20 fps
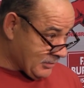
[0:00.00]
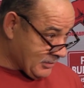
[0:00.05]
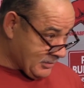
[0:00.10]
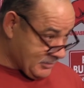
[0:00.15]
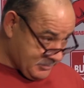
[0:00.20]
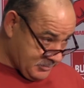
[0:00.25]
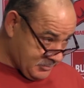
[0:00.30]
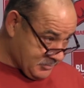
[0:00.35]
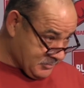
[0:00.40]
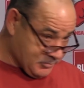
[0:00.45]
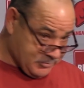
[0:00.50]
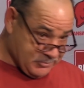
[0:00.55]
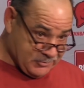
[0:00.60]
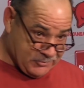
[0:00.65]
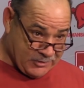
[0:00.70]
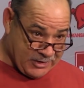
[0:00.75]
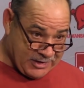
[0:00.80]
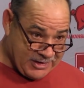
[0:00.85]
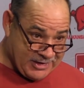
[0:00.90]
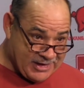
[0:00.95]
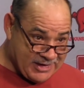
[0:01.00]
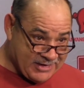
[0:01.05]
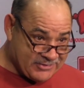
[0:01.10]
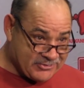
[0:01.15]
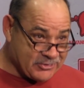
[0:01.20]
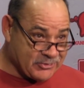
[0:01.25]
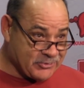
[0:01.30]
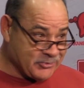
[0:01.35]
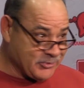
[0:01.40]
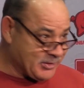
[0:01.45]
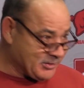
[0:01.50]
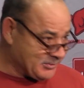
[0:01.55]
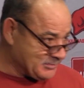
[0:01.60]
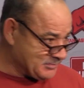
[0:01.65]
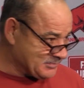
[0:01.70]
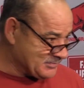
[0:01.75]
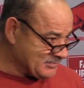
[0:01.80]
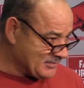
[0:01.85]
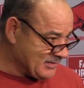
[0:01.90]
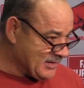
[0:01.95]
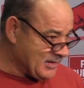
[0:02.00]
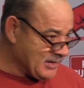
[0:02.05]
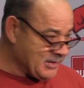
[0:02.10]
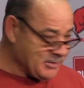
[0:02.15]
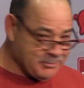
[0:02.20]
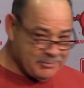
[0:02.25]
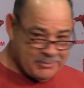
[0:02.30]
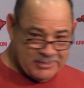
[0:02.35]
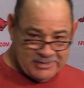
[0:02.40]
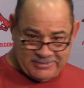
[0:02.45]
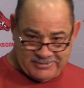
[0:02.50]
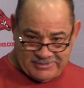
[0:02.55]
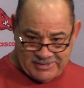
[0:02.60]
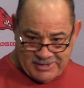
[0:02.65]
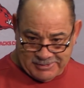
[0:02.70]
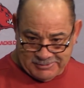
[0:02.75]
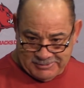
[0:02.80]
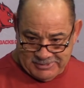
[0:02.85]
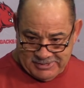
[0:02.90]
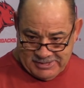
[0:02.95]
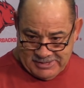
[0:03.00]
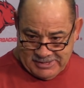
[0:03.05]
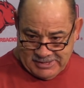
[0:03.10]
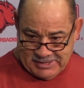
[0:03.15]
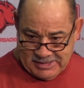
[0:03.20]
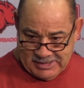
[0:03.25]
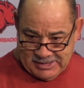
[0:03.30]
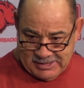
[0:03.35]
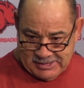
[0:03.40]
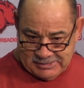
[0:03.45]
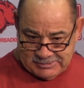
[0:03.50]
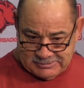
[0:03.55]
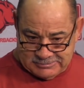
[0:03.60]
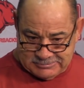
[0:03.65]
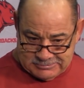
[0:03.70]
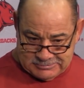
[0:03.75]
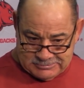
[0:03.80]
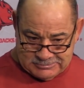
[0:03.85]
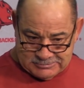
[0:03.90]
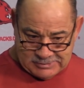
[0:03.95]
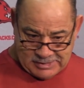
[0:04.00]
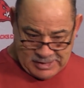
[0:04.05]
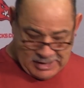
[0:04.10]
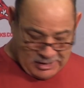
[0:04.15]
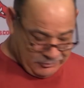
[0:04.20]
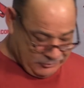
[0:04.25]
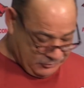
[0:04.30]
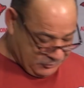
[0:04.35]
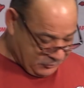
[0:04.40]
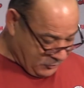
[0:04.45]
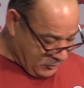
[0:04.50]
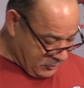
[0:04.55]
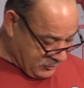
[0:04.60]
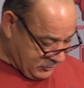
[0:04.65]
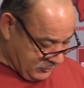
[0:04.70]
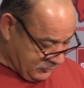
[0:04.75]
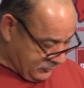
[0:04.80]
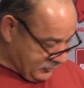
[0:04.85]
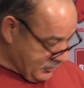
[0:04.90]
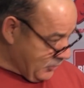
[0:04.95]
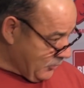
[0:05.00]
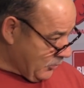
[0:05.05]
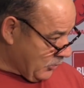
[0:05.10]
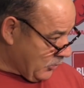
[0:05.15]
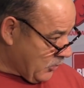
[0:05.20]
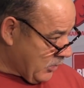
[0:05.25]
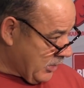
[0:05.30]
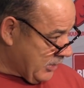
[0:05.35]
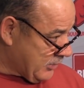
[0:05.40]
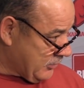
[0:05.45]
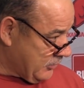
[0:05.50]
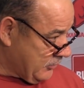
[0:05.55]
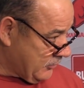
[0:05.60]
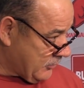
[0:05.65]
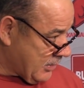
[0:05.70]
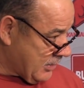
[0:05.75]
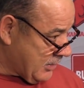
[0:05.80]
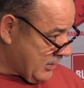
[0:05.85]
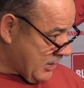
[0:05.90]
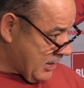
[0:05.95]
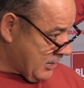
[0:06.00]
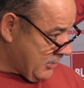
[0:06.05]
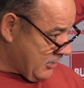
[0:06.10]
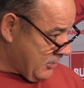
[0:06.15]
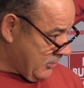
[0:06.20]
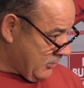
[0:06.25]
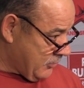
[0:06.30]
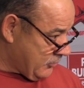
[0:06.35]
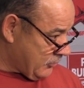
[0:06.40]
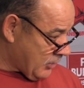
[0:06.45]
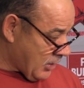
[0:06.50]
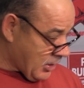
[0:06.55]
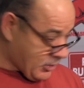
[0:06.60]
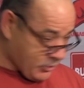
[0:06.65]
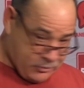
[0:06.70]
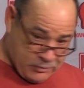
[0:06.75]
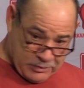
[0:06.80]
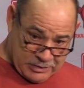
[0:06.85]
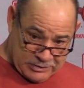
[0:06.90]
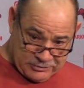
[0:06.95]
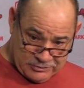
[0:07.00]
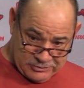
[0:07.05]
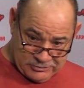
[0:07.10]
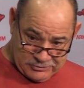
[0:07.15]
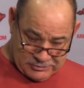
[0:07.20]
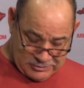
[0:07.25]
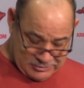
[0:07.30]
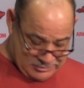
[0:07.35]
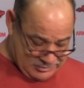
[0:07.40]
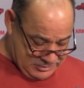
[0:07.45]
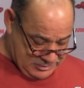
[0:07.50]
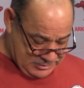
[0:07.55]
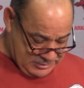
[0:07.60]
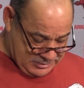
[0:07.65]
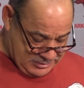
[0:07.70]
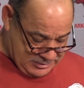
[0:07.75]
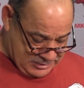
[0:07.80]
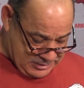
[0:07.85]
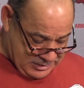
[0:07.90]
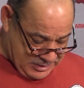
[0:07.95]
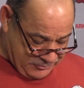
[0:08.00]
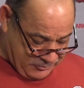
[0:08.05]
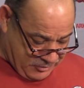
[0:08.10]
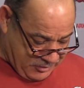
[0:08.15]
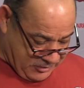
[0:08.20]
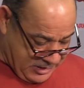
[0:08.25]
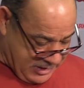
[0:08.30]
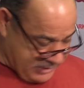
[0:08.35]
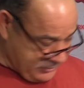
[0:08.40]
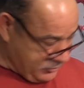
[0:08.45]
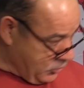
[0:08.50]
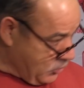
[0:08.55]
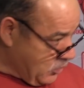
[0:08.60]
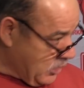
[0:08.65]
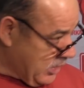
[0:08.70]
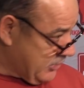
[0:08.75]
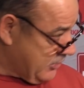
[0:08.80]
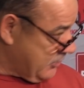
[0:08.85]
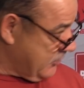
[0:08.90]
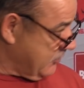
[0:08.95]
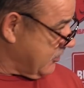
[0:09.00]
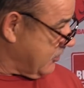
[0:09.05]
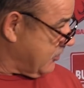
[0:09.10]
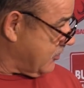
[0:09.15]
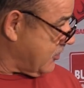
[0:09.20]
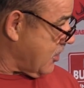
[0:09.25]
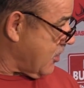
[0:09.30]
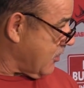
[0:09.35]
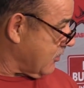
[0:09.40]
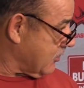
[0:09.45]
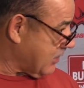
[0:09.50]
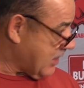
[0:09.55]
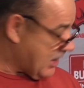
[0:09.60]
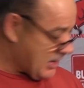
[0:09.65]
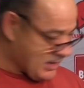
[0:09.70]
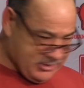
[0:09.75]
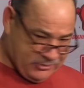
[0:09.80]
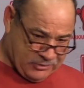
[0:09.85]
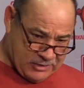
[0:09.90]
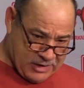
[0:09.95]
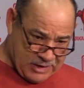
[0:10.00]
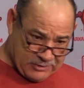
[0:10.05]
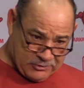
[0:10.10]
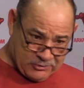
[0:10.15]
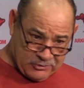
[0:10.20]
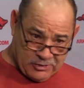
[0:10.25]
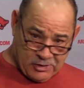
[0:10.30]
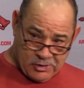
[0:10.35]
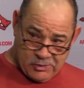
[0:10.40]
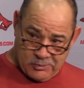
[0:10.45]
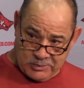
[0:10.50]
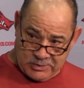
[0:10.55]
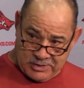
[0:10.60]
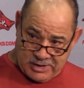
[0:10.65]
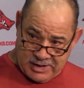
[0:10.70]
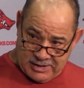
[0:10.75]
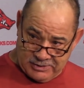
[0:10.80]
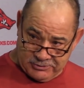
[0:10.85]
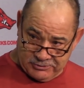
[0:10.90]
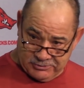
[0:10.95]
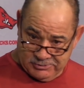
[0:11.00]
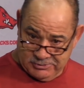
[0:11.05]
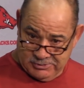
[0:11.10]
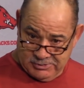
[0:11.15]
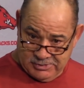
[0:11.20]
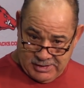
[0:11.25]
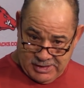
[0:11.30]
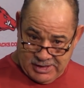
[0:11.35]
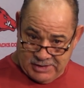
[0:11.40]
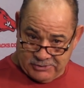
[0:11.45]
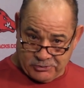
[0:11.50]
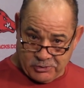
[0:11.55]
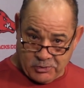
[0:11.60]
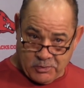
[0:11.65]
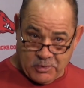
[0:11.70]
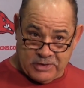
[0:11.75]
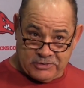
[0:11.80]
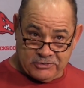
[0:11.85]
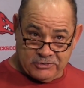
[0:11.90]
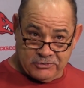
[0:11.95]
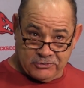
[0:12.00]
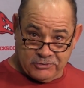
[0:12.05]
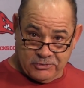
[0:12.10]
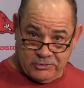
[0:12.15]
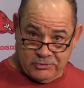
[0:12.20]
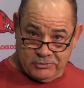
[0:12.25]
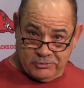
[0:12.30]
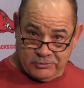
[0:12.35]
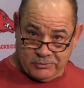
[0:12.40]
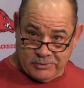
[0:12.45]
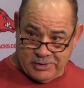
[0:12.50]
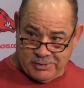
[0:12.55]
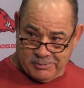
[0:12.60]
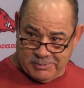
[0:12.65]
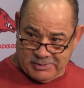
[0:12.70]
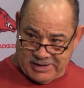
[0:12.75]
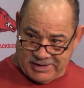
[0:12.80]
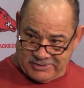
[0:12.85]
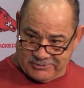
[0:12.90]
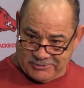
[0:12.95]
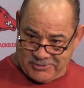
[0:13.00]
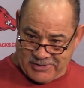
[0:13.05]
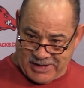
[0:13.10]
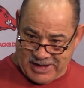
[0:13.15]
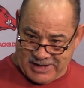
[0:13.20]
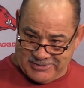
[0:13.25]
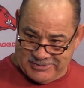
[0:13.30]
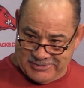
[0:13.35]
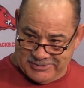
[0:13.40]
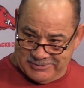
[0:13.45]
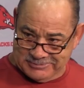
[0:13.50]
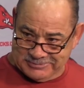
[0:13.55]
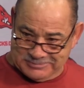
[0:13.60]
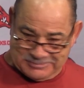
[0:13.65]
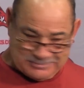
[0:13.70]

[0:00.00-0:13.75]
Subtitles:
I recognize you as well. But I'll just start this thing with questions. I know there's a lot of questions, and I'd rather answer questions than talk. I guess you have to talk when you answer questions too as well, but that's okay too.